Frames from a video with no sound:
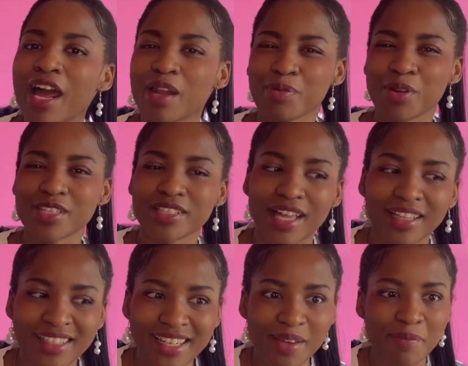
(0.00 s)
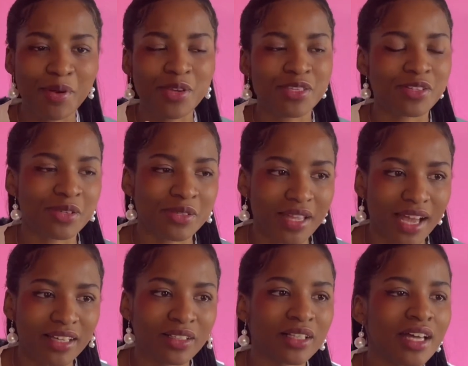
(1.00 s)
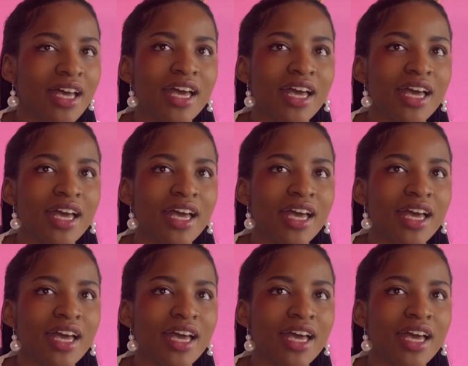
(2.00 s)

and personality and personal style,